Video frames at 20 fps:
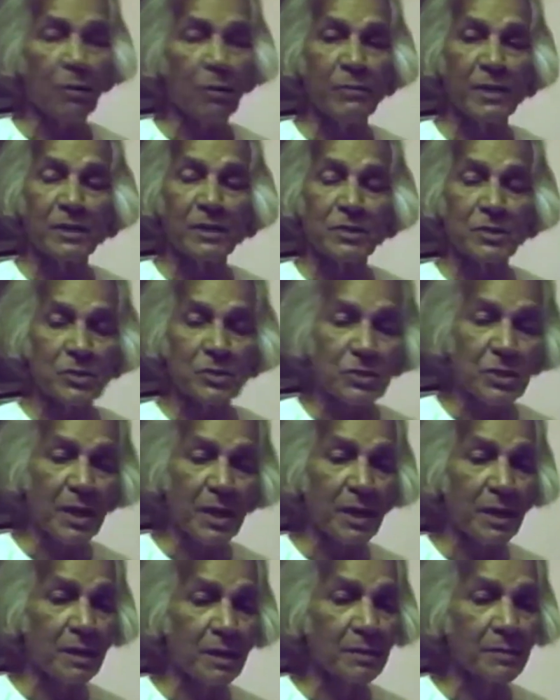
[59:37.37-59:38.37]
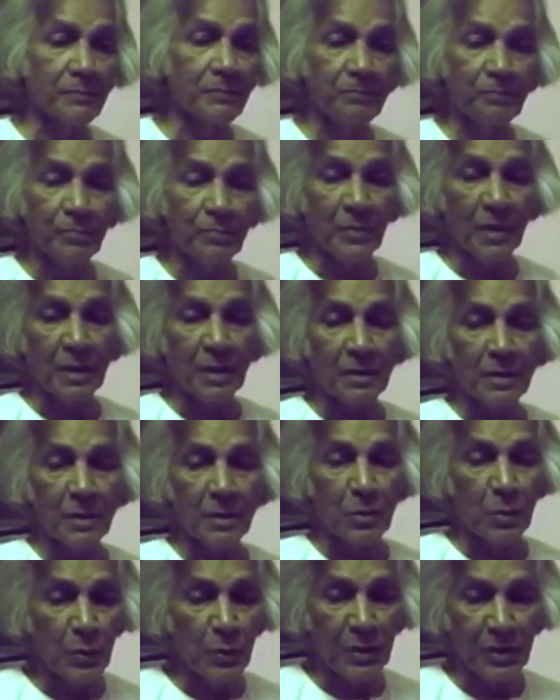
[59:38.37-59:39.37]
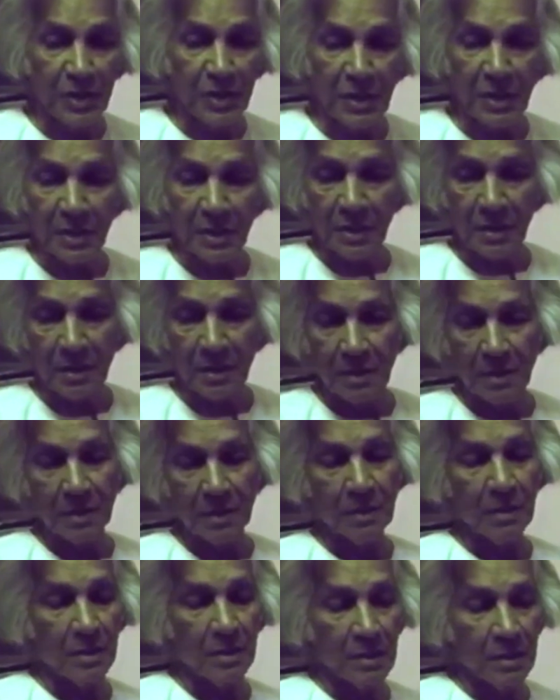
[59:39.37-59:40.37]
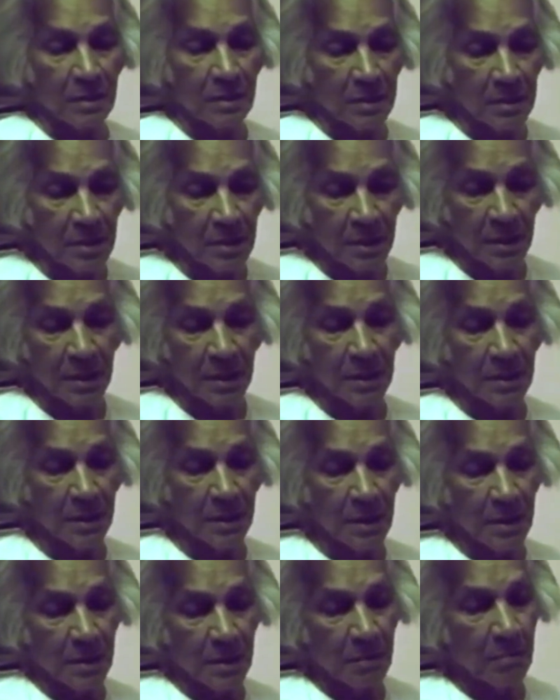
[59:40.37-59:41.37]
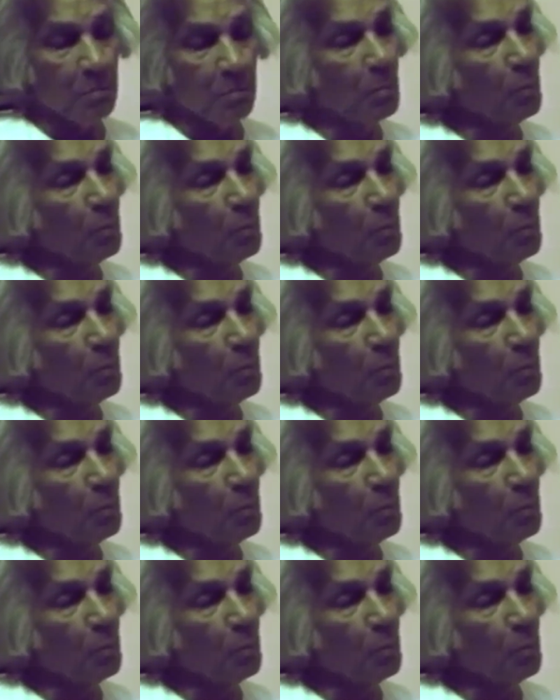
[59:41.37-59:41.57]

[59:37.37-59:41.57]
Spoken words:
I always say that, look here, the